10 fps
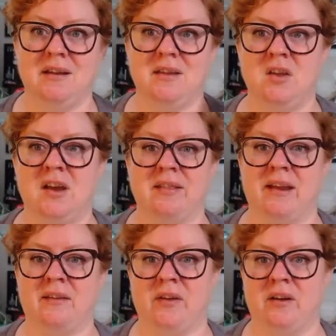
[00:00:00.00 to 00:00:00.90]
you get
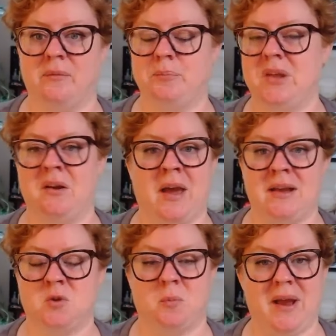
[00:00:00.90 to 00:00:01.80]
like the
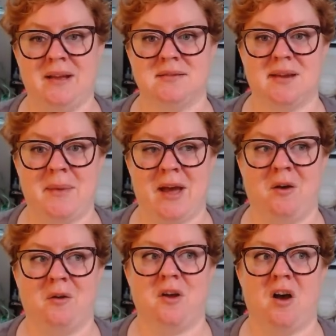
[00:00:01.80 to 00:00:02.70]
high school bands come
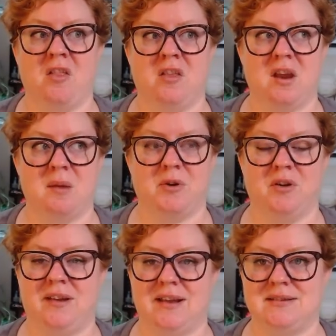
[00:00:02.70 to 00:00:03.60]
out, all the
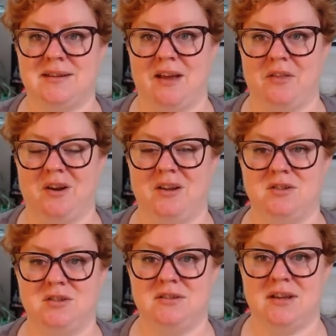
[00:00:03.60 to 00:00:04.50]
neighborhood gets together
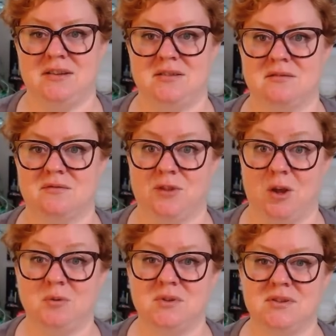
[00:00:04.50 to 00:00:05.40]
and does
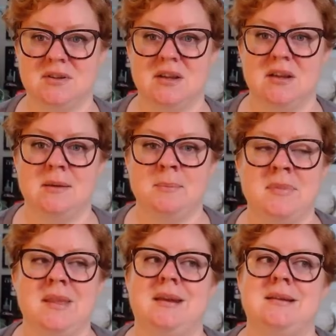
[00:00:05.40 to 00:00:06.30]
floats.
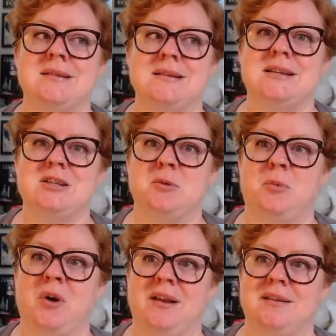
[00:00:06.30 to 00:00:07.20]
And it does get to the
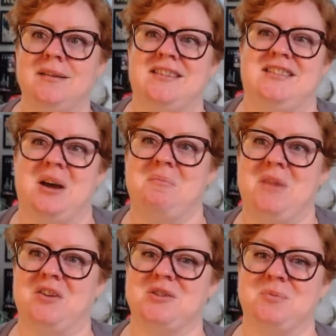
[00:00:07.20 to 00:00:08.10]
point at some
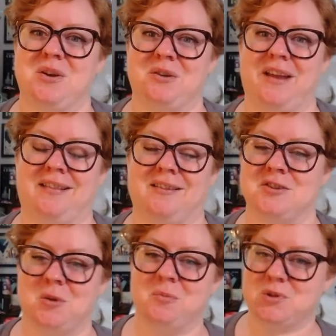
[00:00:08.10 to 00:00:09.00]
years where you're like,
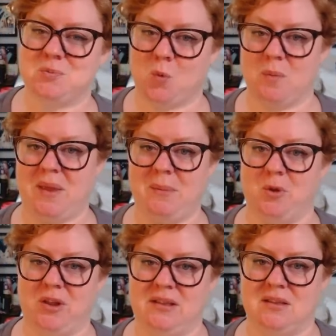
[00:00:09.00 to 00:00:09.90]
there's almost more
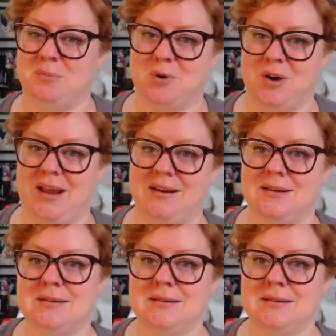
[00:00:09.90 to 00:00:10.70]
people in the parade